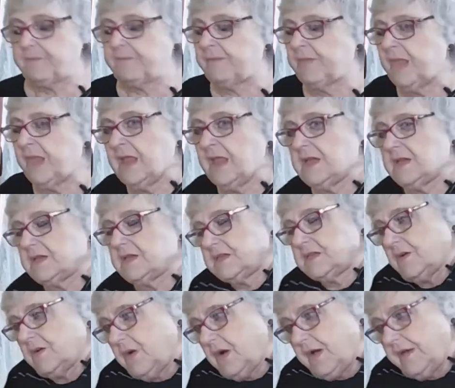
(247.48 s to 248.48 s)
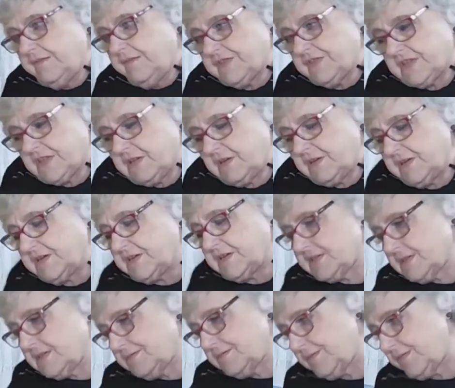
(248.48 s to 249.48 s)
so I've sliced them
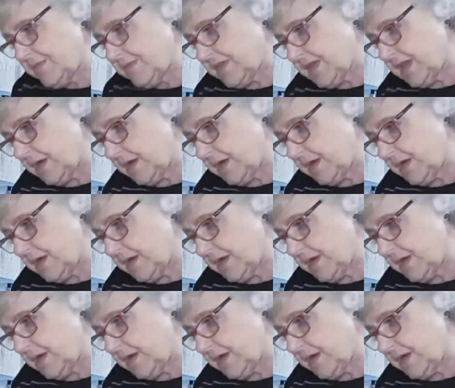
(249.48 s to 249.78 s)
that way